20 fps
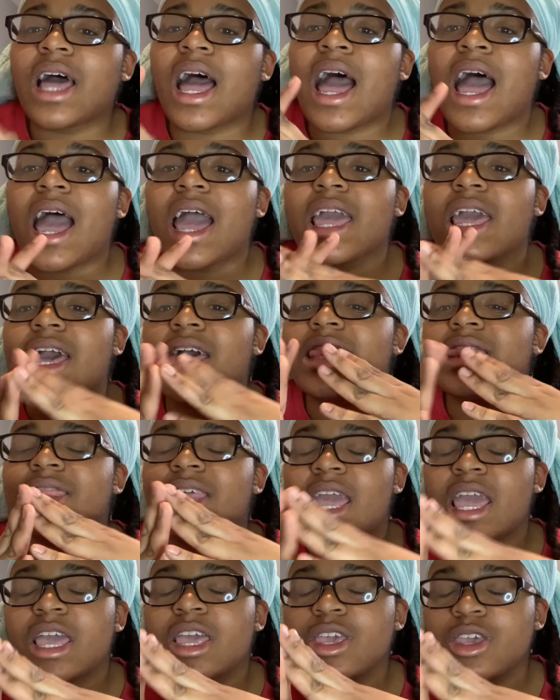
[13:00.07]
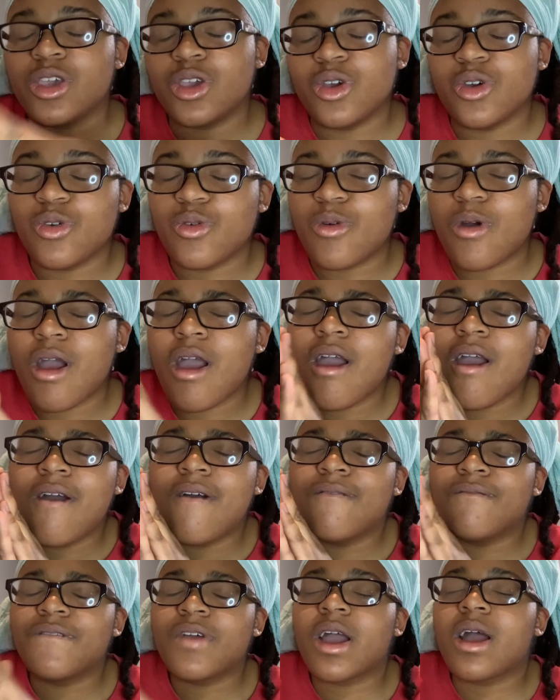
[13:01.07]
I thank you
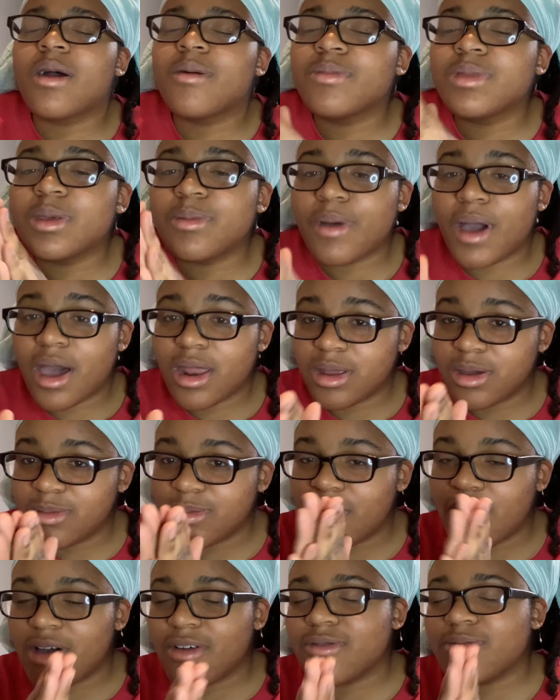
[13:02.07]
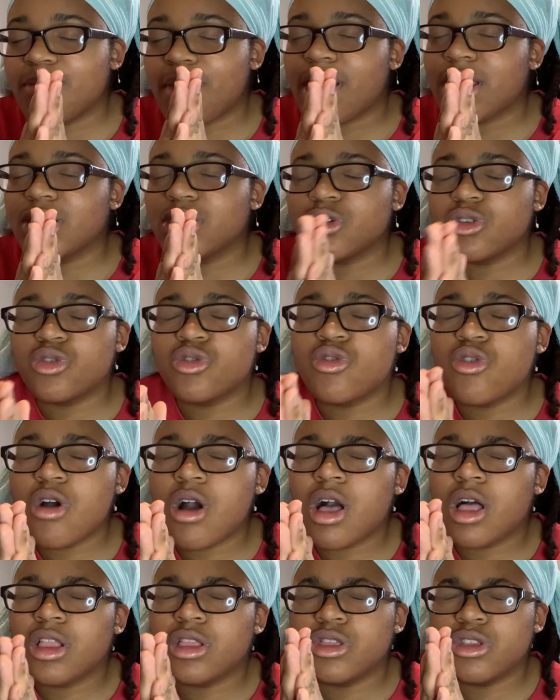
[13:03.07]
found the bottom of my
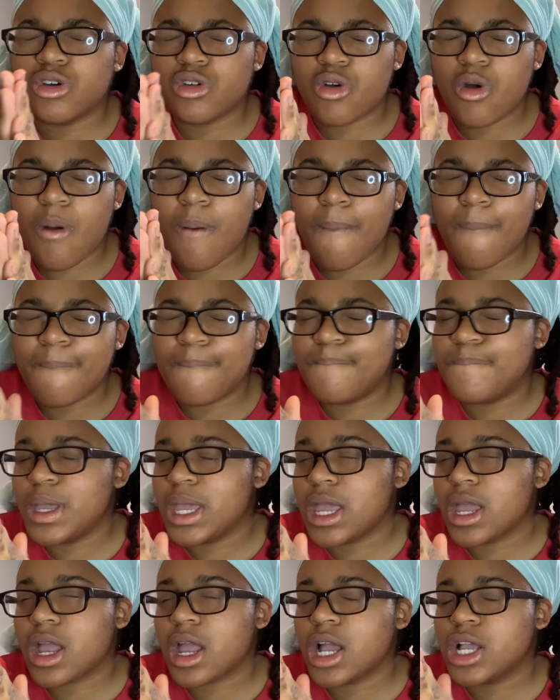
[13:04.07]
little, little, big,